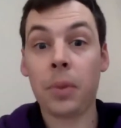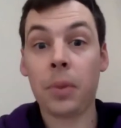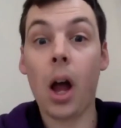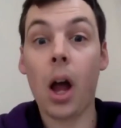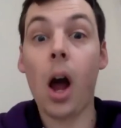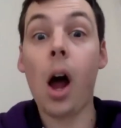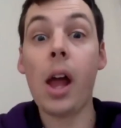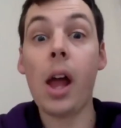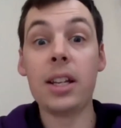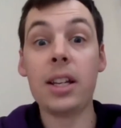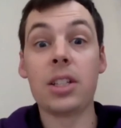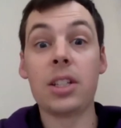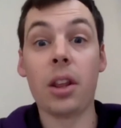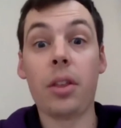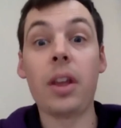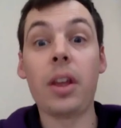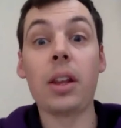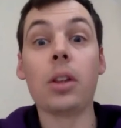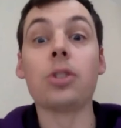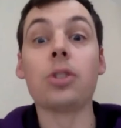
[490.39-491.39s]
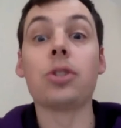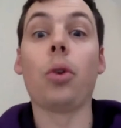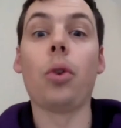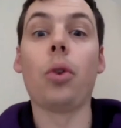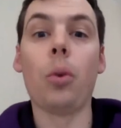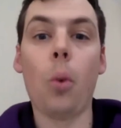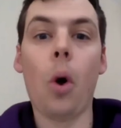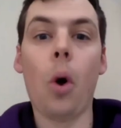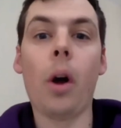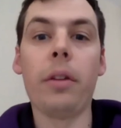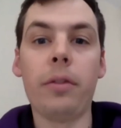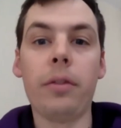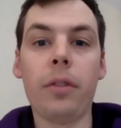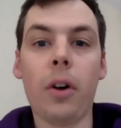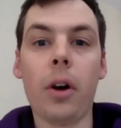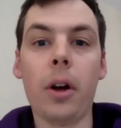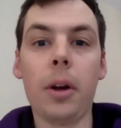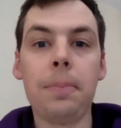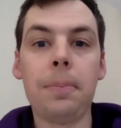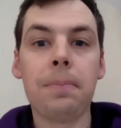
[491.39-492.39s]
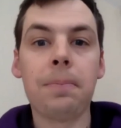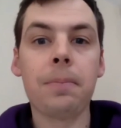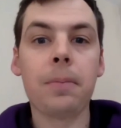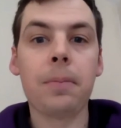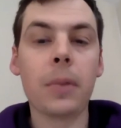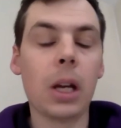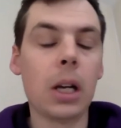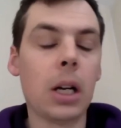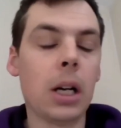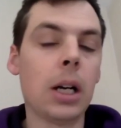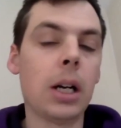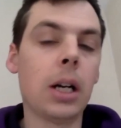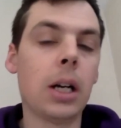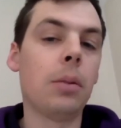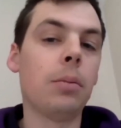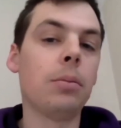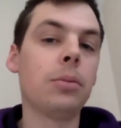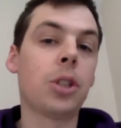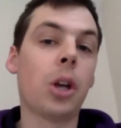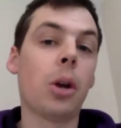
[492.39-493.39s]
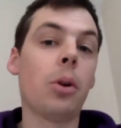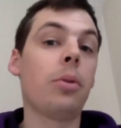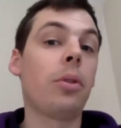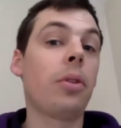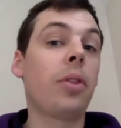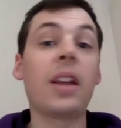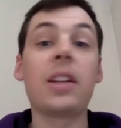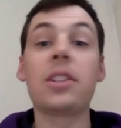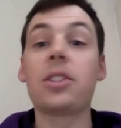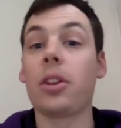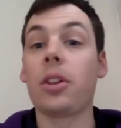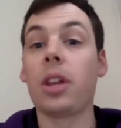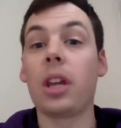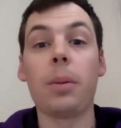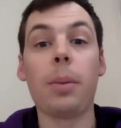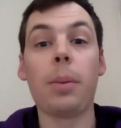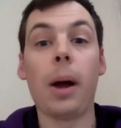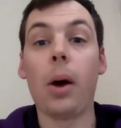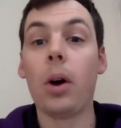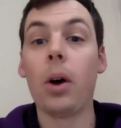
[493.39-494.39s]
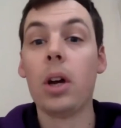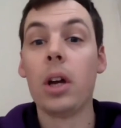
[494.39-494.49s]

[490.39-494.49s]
the thing that's on the Wi-Fi. So things to think about.